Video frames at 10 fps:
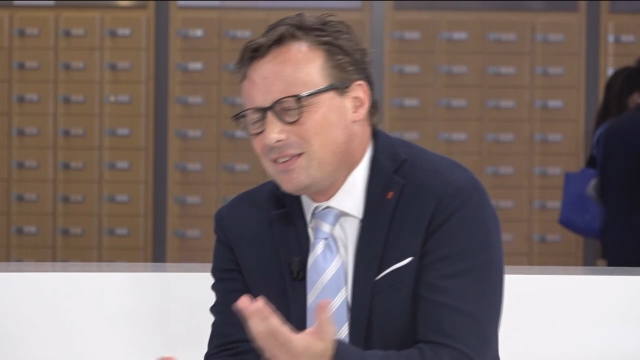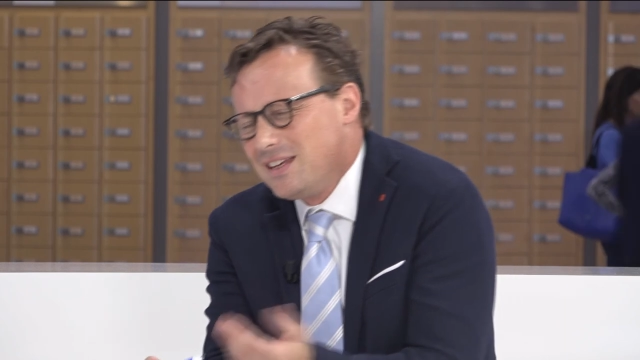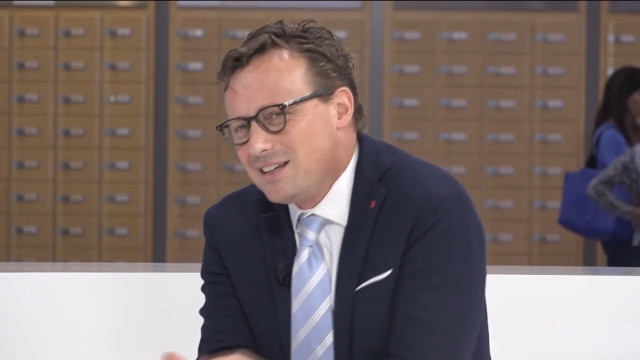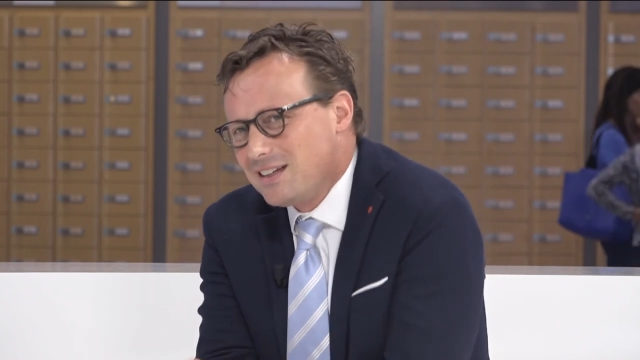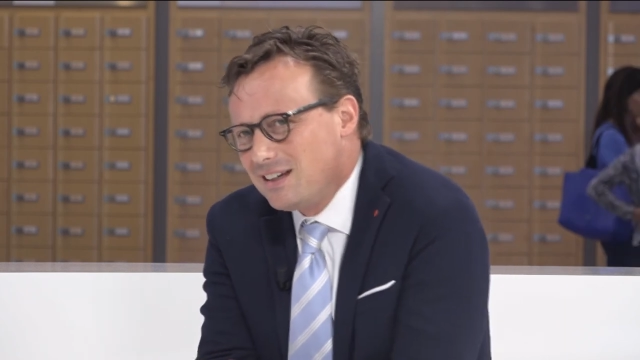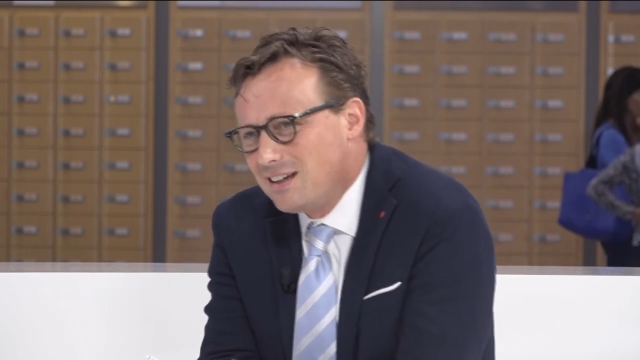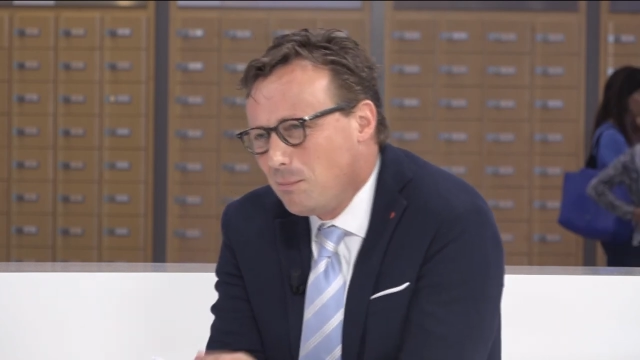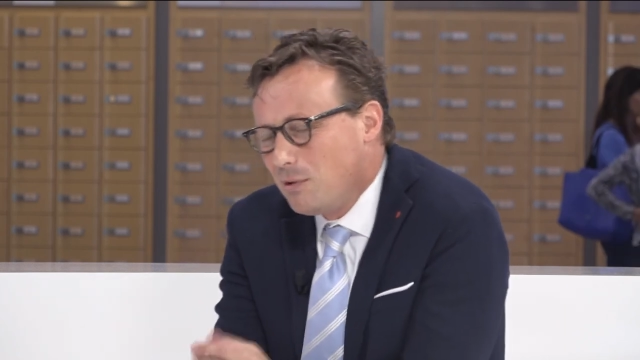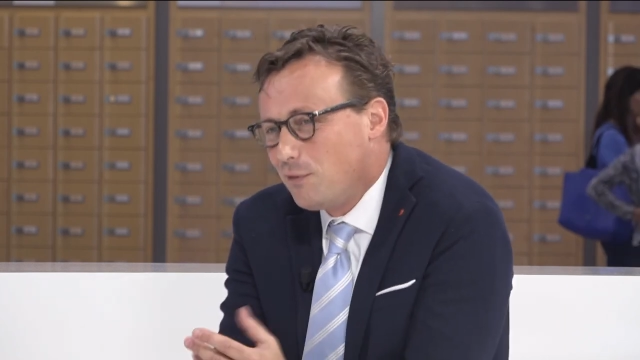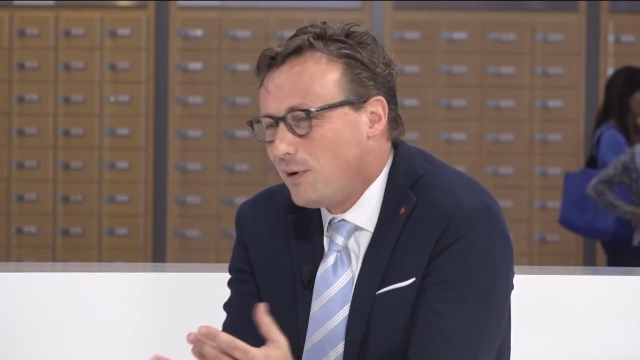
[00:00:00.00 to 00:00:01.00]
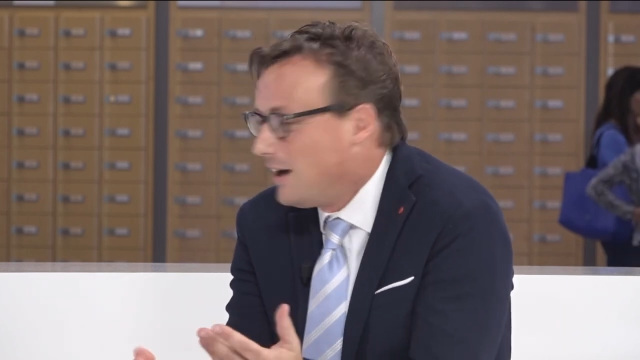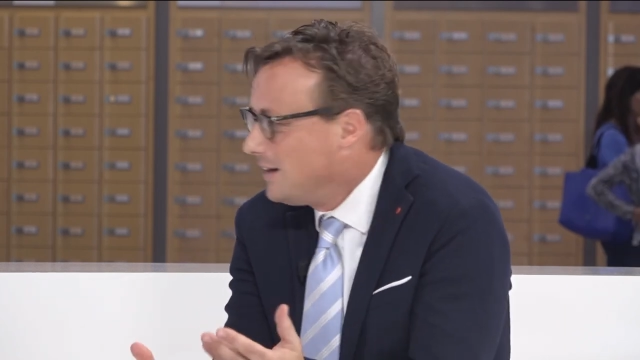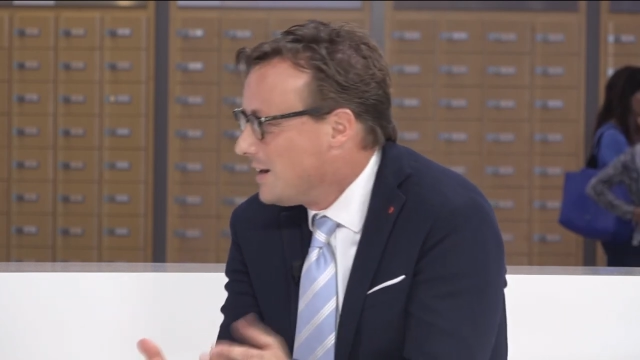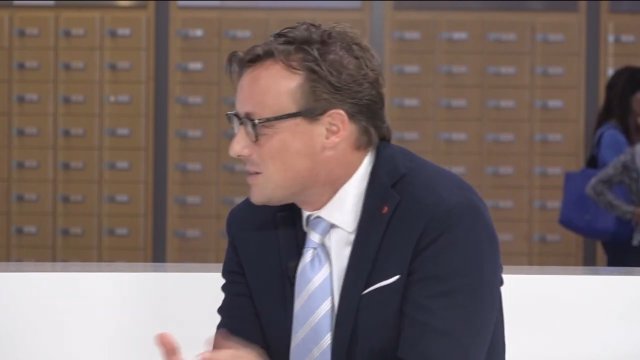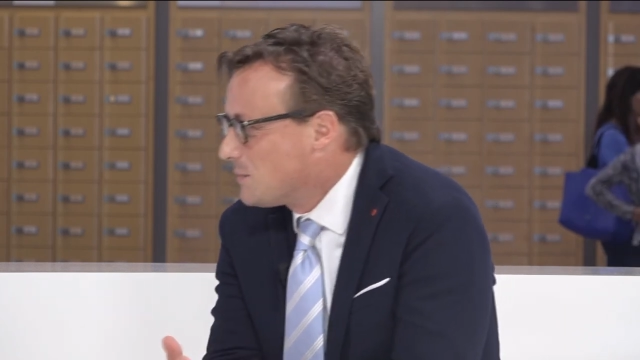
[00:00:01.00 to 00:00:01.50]
think a, a couple of
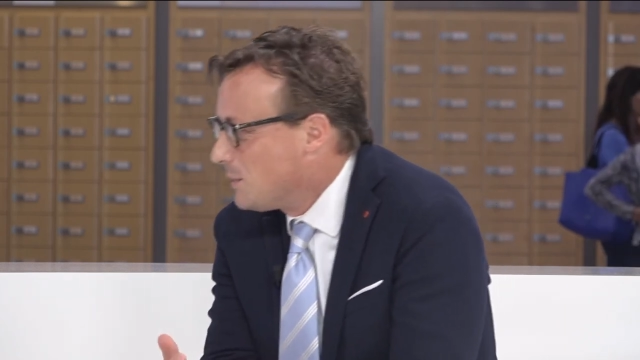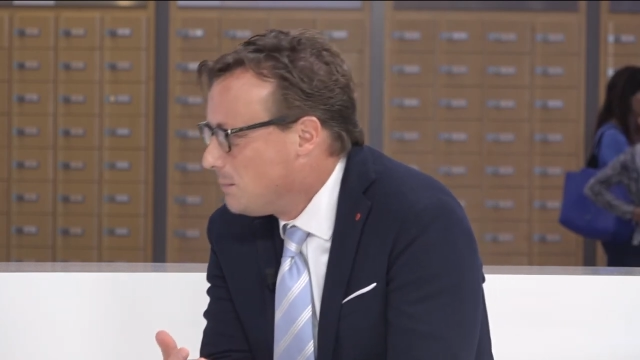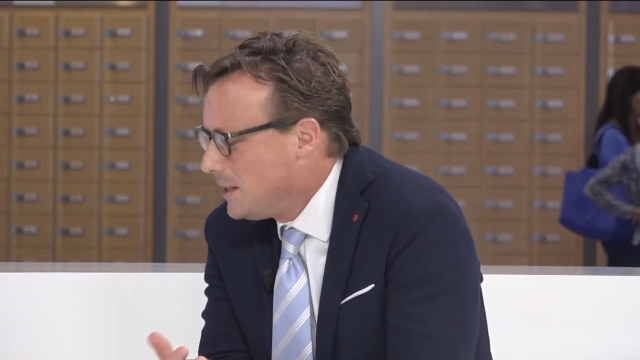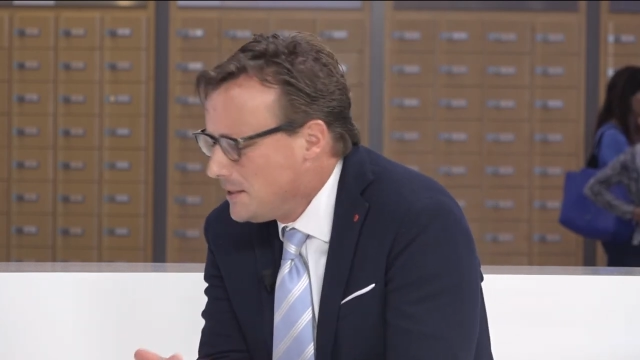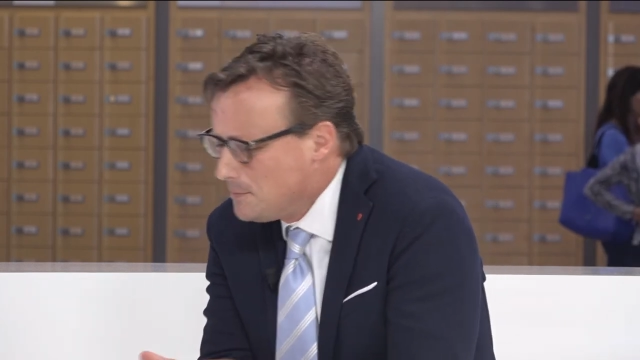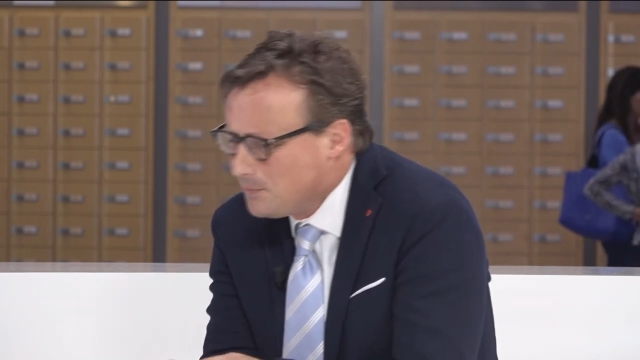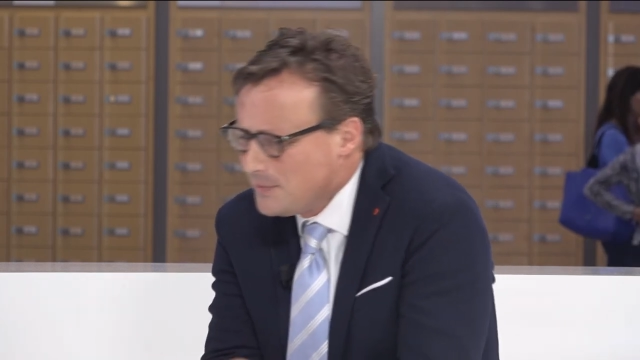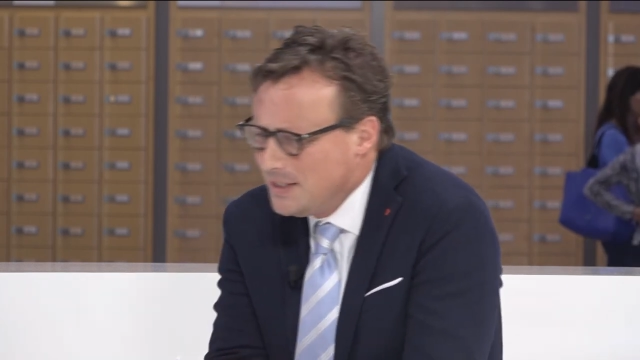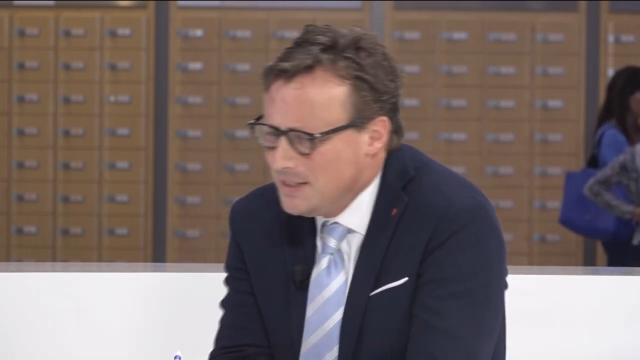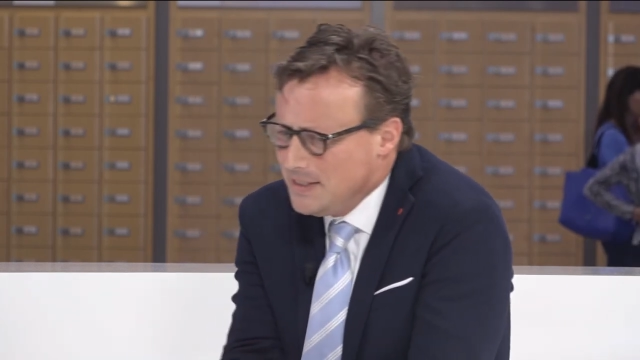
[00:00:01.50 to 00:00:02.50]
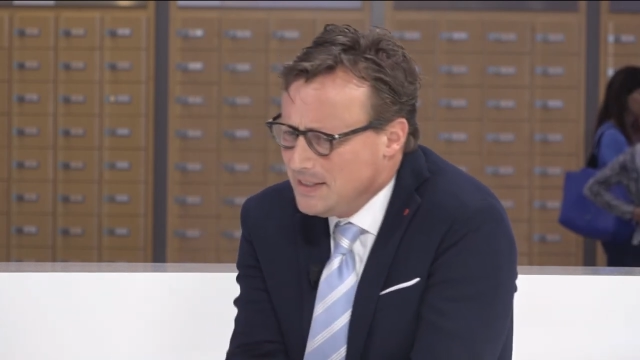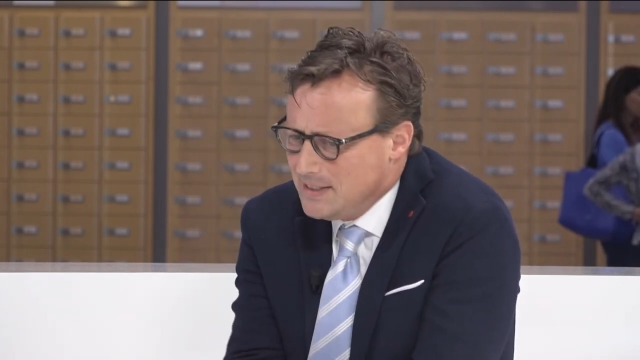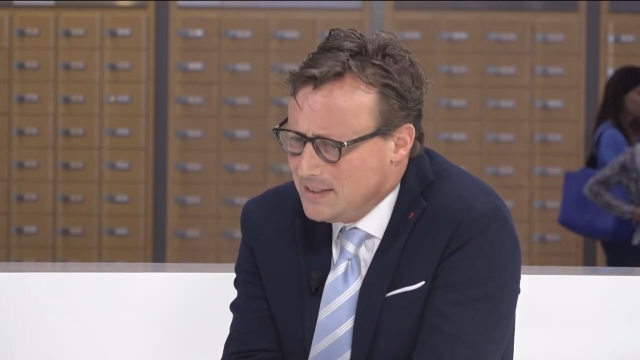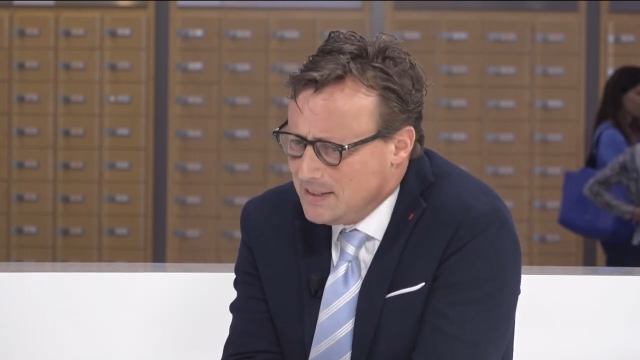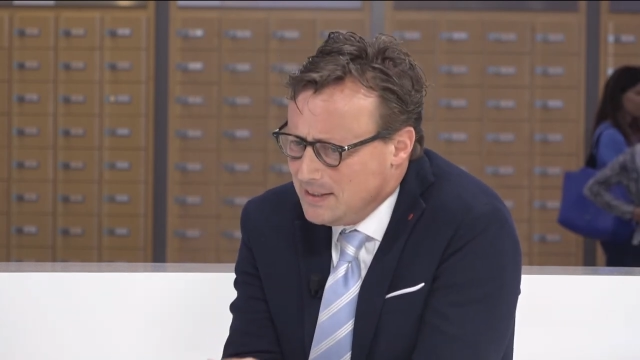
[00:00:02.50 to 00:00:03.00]
highlights, if I may.
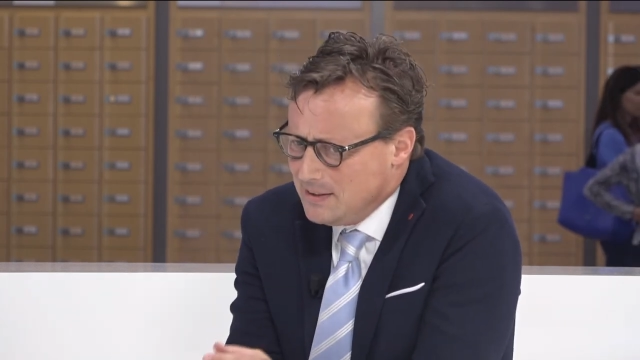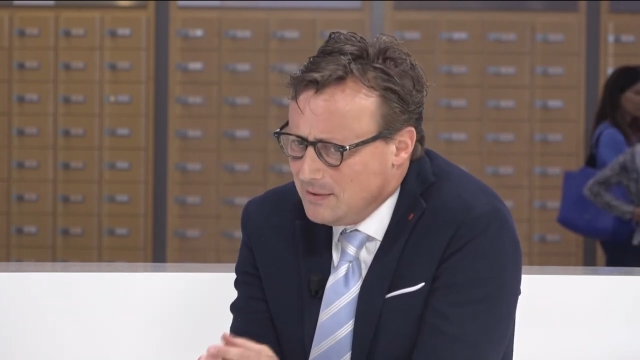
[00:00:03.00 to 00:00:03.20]
Uh,